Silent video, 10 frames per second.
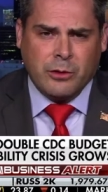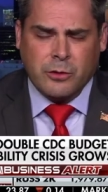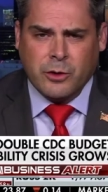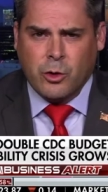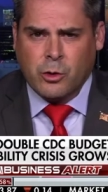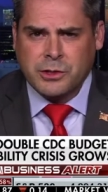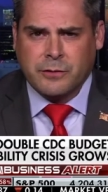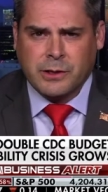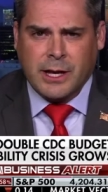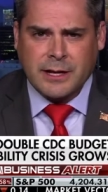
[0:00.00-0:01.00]
the course
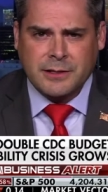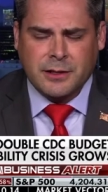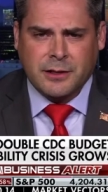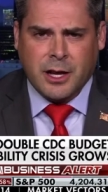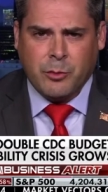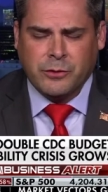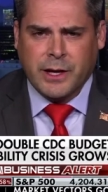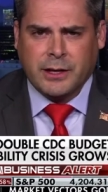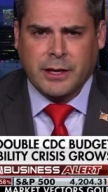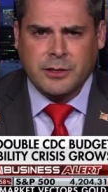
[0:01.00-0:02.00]
of the last couple
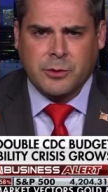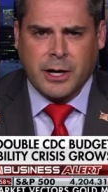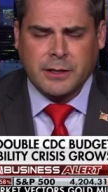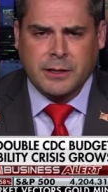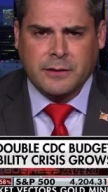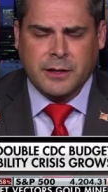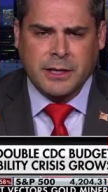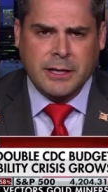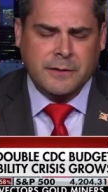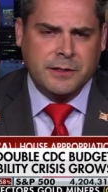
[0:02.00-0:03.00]
decades, right?
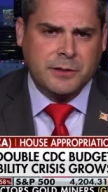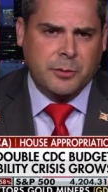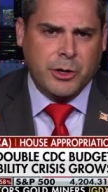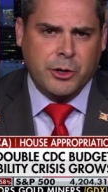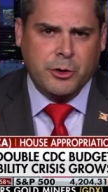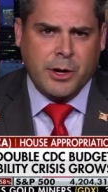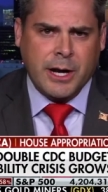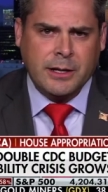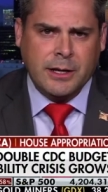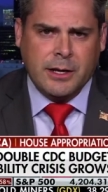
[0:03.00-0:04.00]
Again, this is a
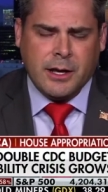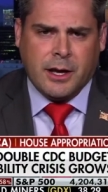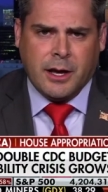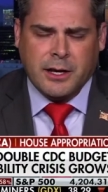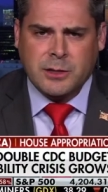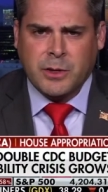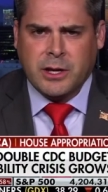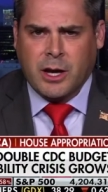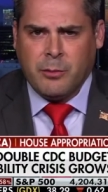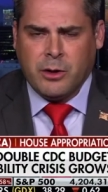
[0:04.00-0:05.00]
bureaucrat. He's
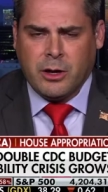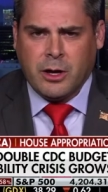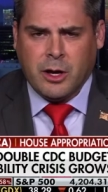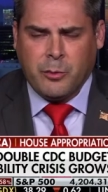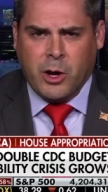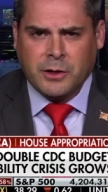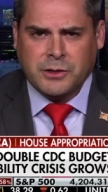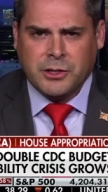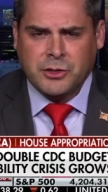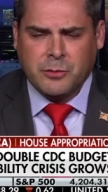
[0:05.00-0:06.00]
become a
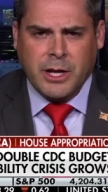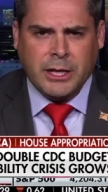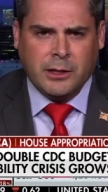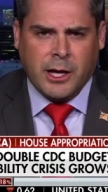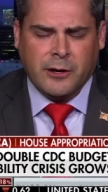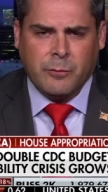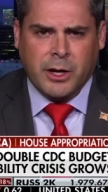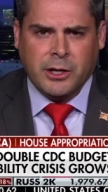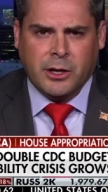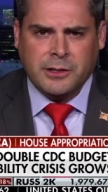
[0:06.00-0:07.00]
politician making a lot of
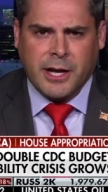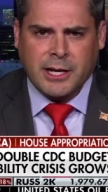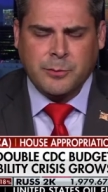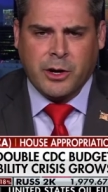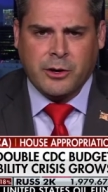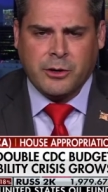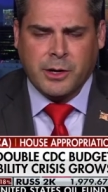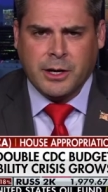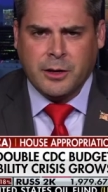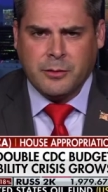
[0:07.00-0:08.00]
money on
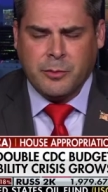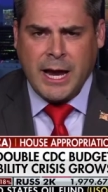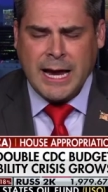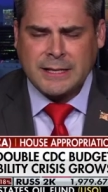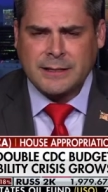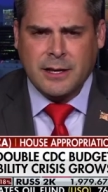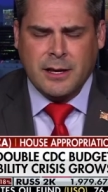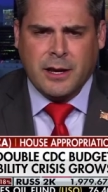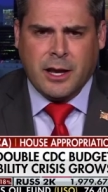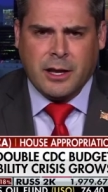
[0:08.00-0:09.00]
taxpayer backs.
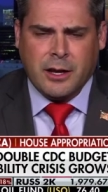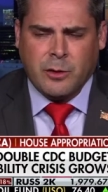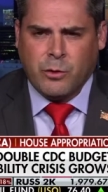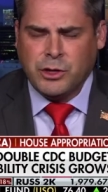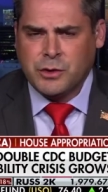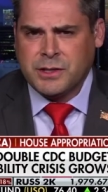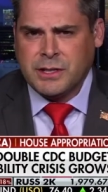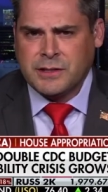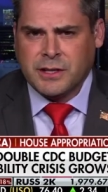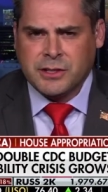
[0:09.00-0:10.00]
And when you
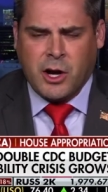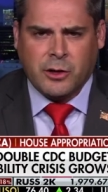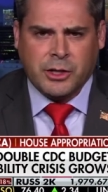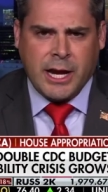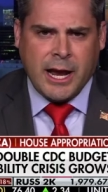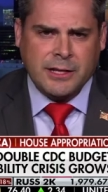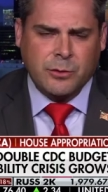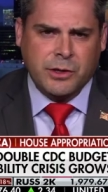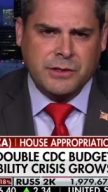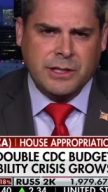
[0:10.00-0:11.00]
see $6
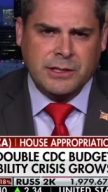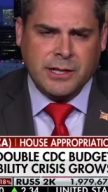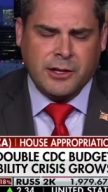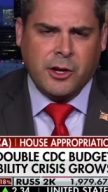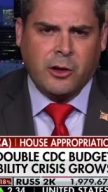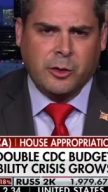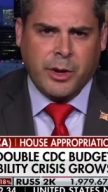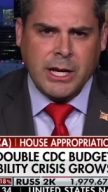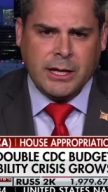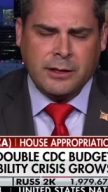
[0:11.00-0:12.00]
gas and when you see $10
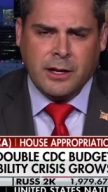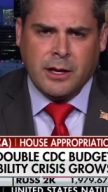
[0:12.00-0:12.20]
bacon,